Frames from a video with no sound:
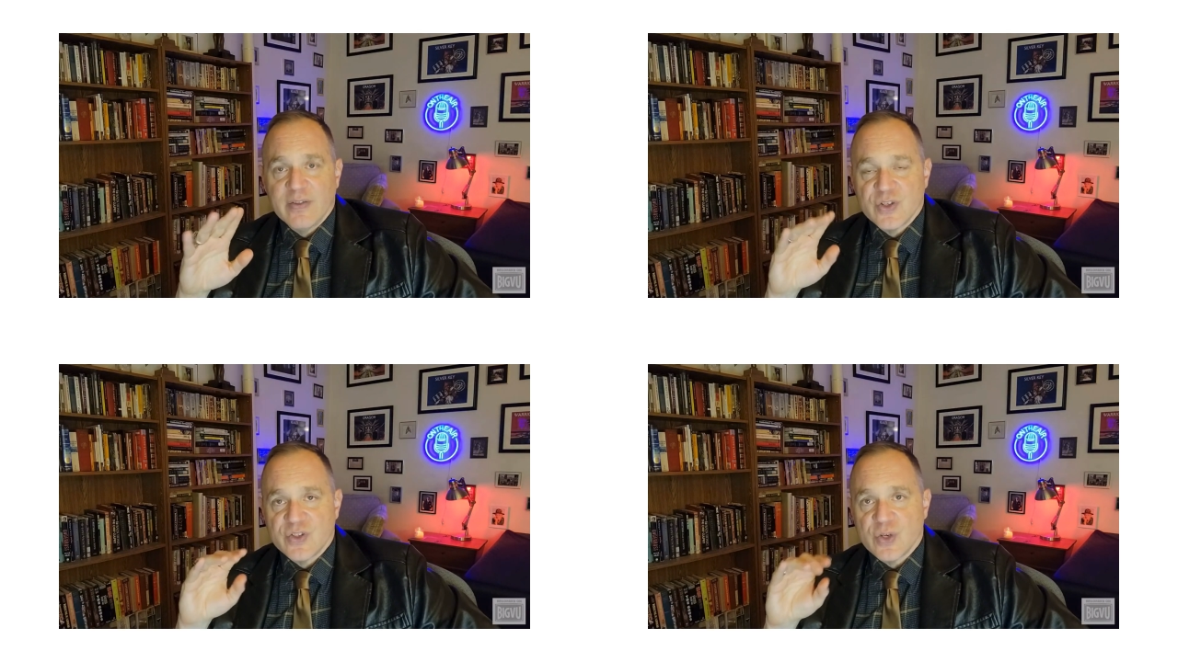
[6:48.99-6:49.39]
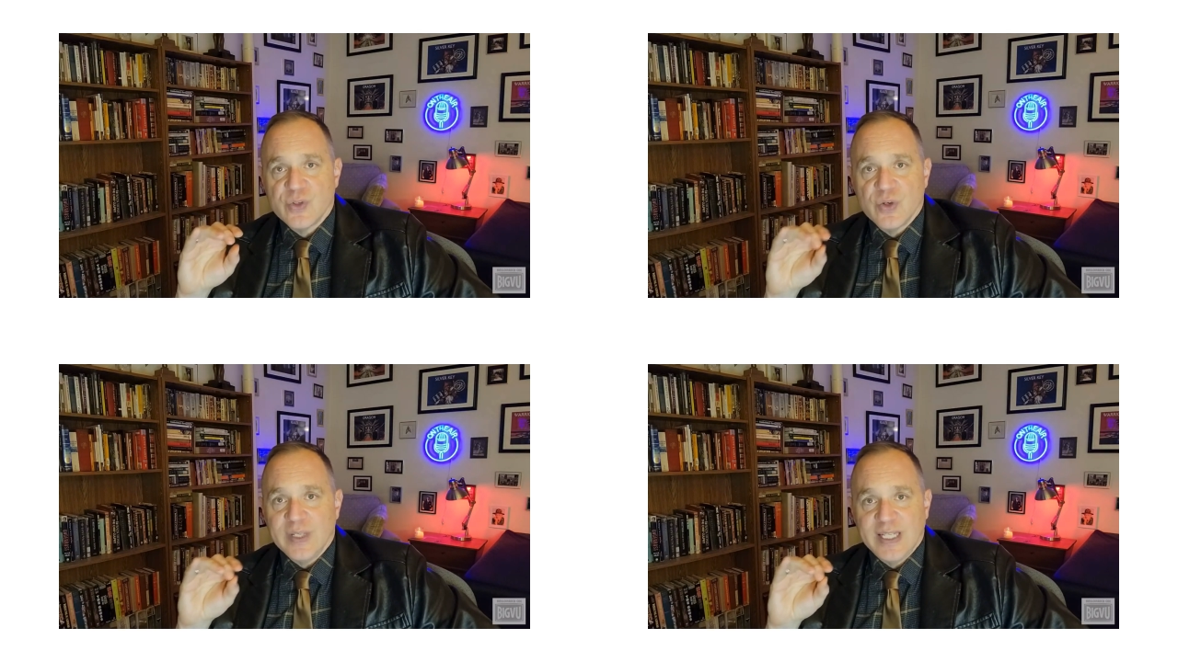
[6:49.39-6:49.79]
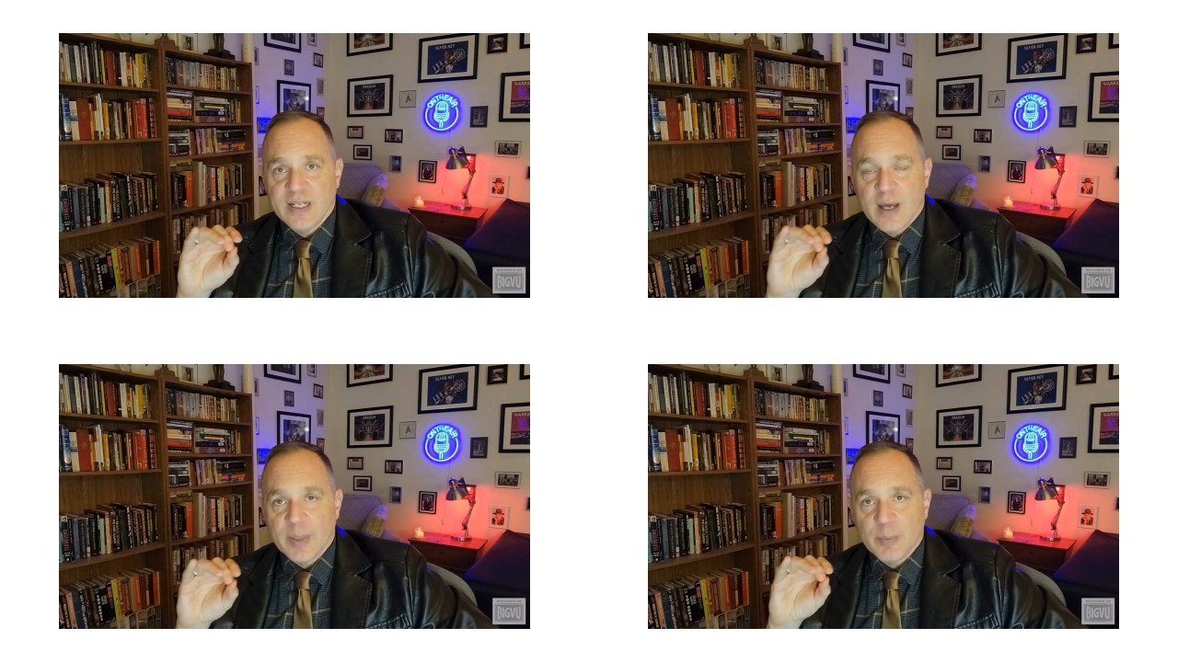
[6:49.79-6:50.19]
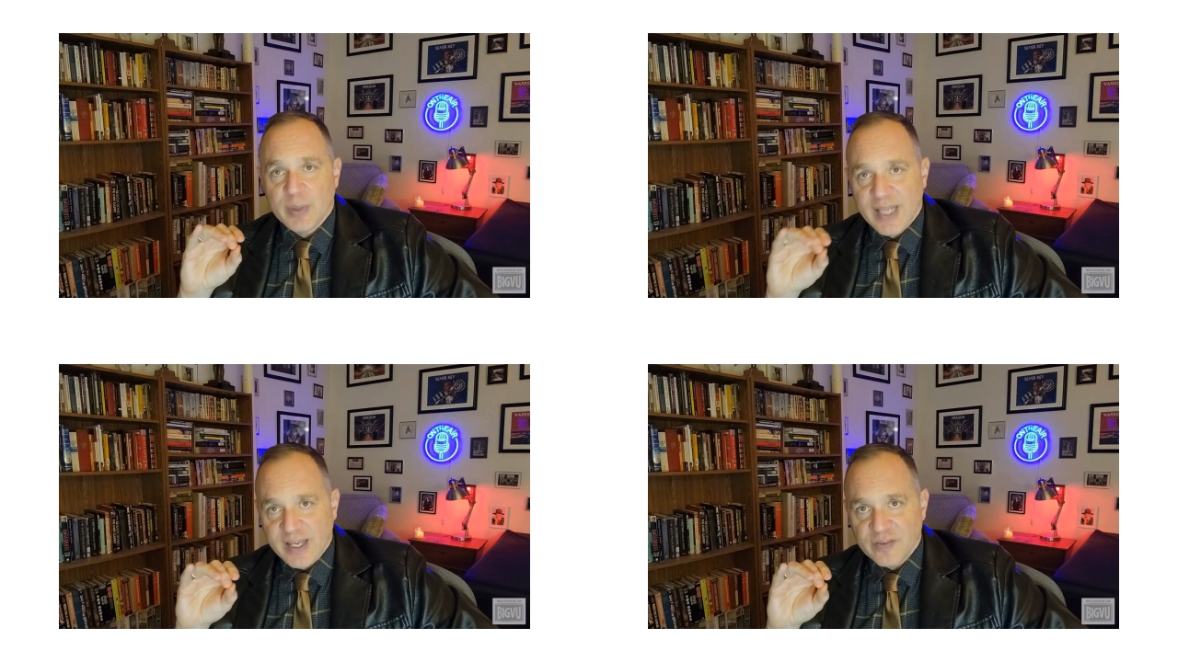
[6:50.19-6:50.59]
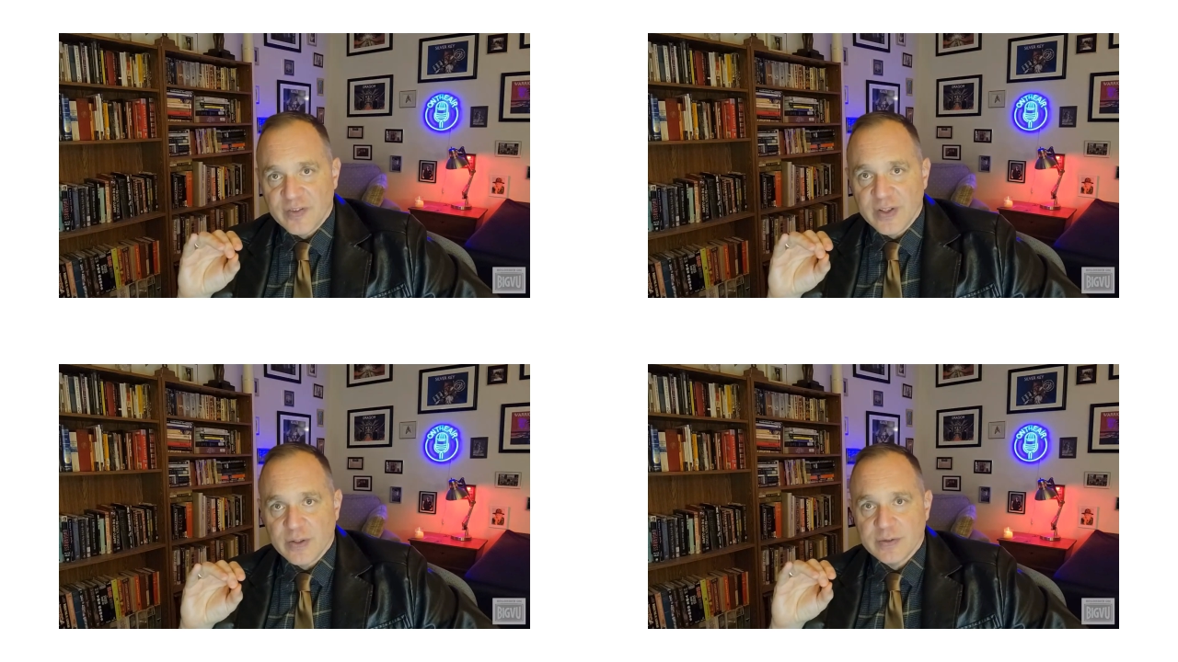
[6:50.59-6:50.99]
the socioeconomic playing
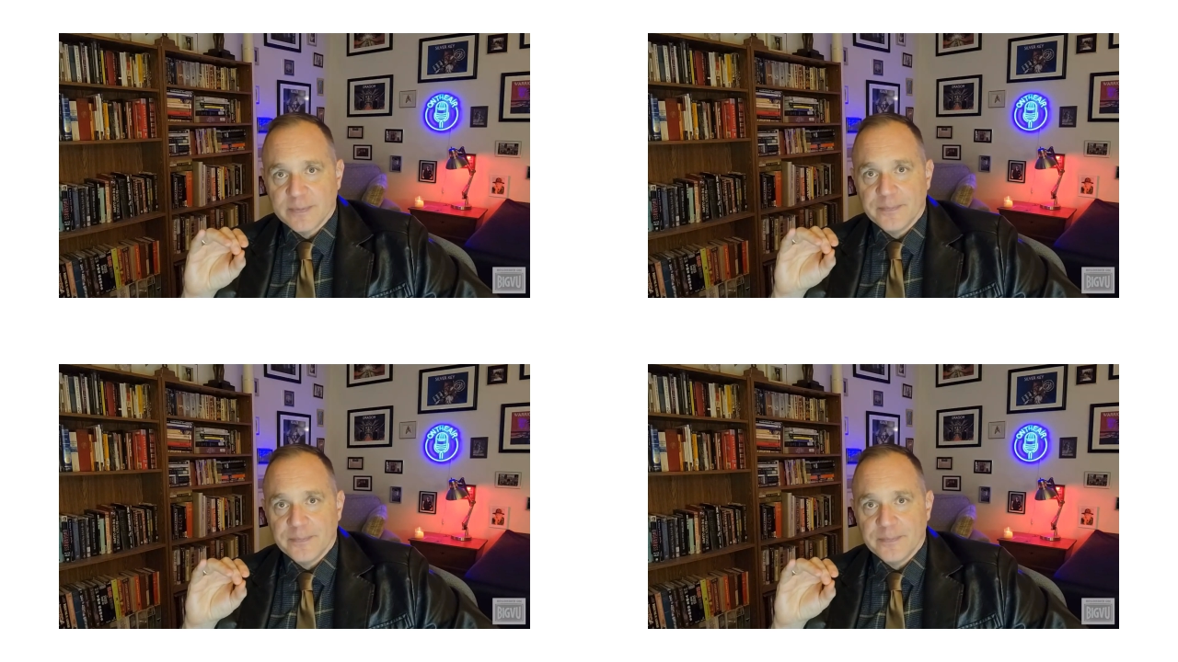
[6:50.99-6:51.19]
field.